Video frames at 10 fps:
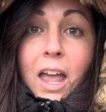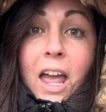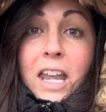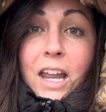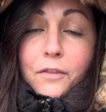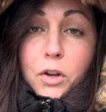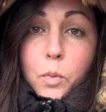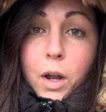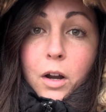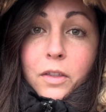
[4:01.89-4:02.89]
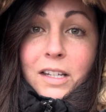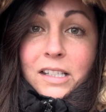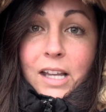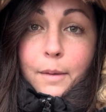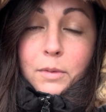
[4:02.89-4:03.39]
And everywhere the
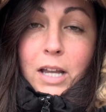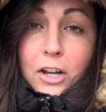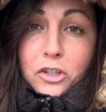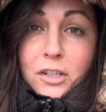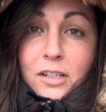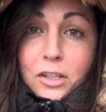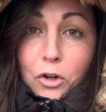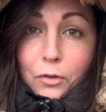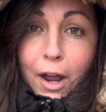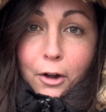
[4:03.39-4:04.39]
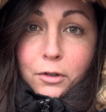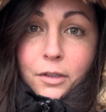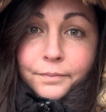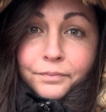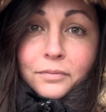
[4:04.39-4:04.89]
stem touches the ground,
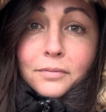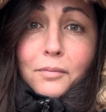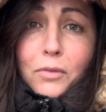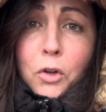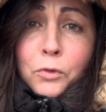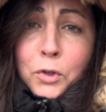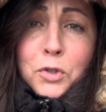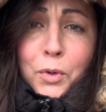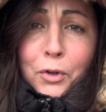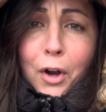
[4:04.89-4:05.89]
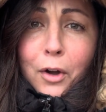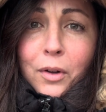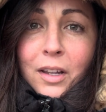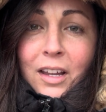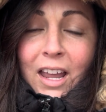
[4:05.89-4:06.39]
roots would grow.
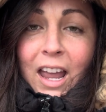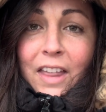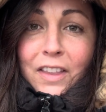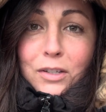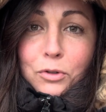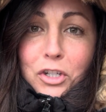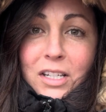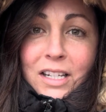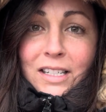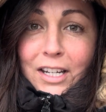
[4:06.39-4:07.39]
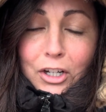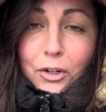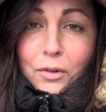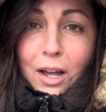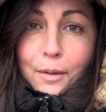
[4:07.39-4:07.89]
And this would just
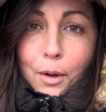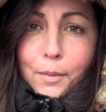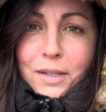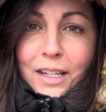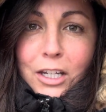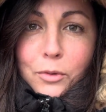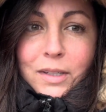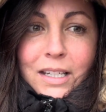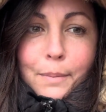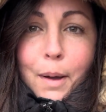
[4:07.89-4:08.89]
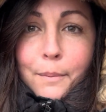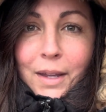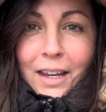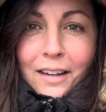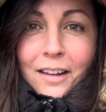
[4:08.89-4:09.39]
continue, almost like you would see a
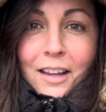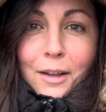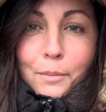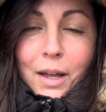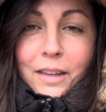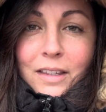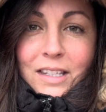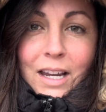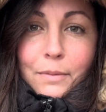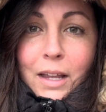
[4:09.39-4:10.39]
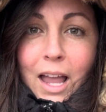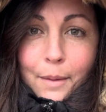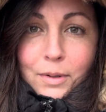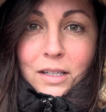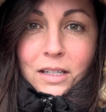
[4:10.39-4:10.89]
pumpkin, but the same thing
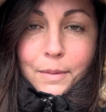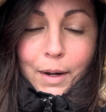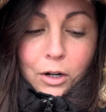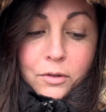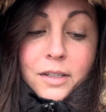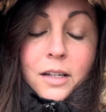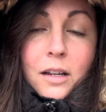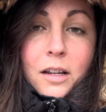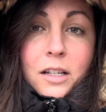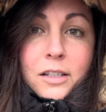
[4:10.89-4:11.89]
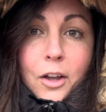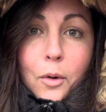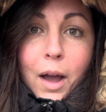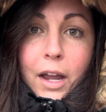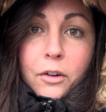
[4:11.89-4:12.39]
happens to tomatoes. So
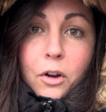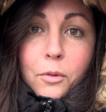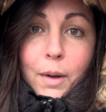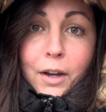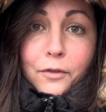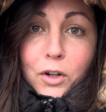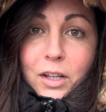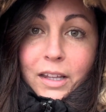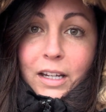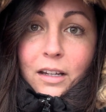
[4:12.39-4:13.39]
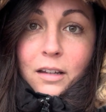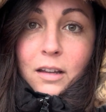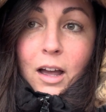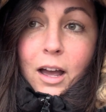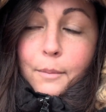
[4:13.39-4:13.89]
I grow mine vertically,
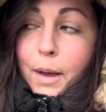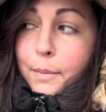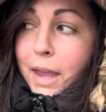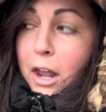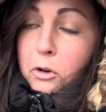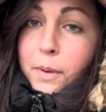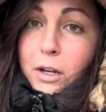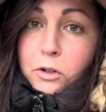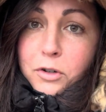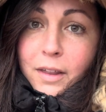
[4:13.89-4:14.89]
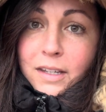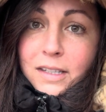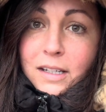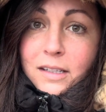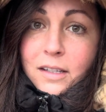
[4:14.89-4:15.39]
up cattle panel
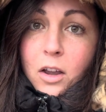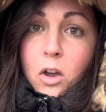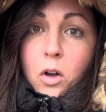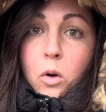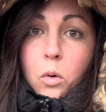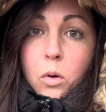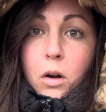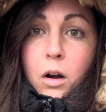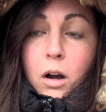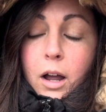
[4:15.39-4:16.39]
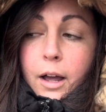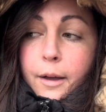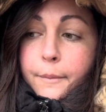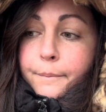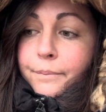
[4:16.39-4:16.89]
trellises, or
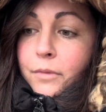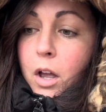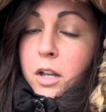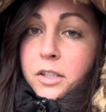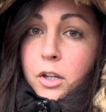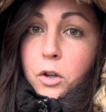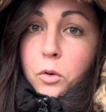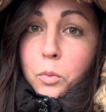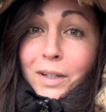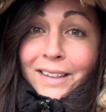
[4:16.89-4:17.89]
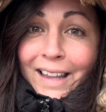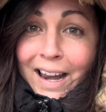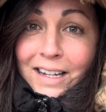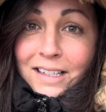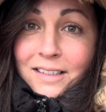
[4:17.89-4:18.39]
also wooden
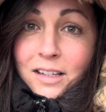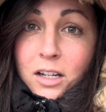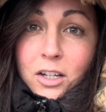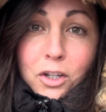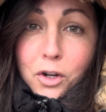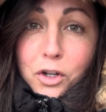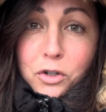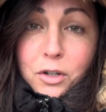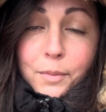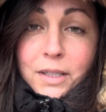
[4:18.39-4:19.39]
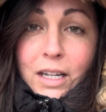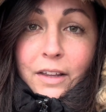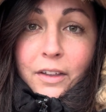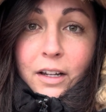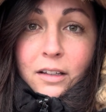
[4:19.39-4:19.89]
lattice. You can use almost
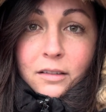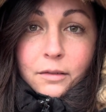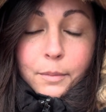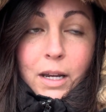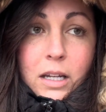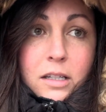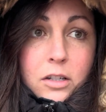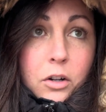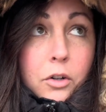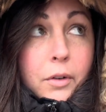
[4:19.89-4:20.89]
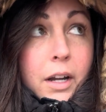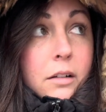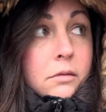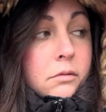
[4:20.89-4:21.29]
anything. Yeah, it's starting to rain.